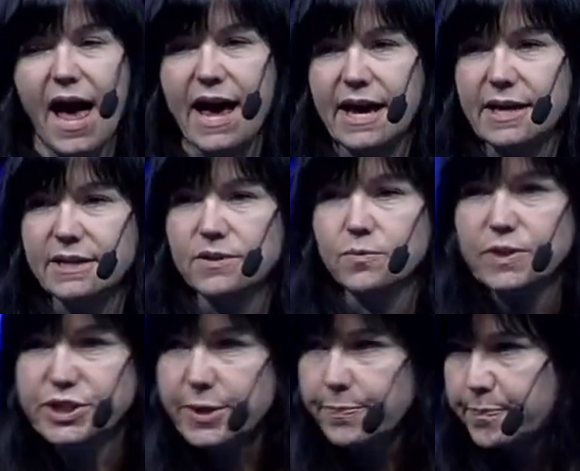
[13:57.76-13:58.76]
And we
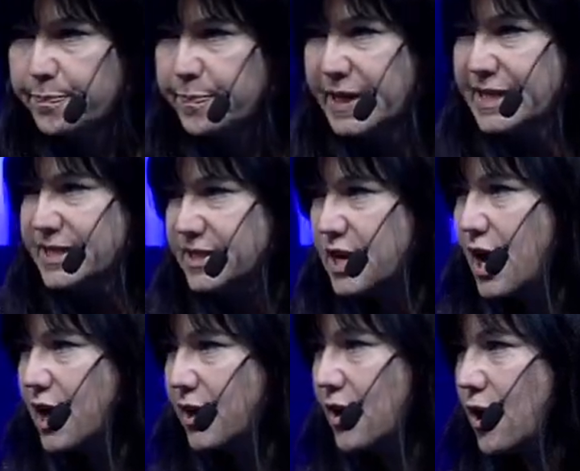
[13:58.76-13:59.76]
ship, but it's
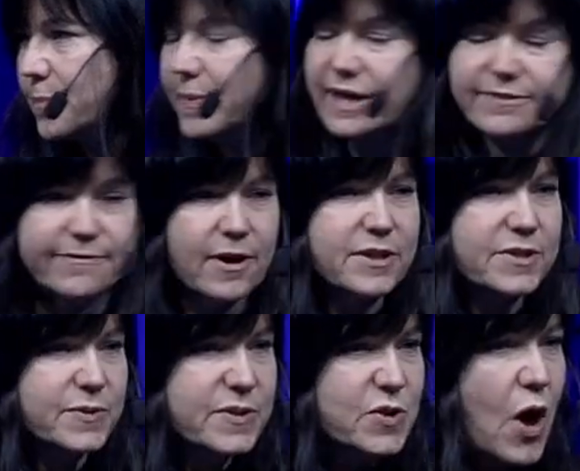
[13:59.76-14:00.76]
not on by default,
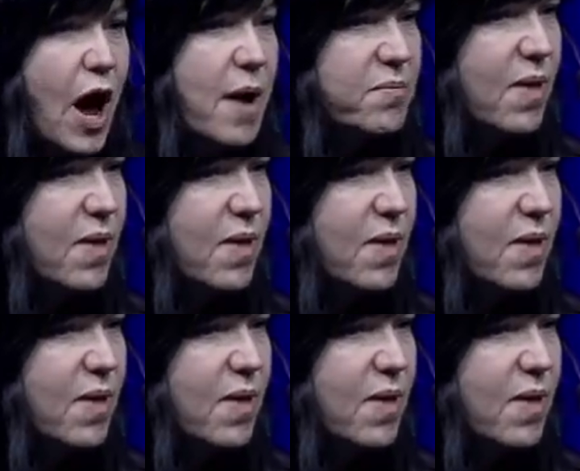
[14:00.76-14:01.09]
so it's not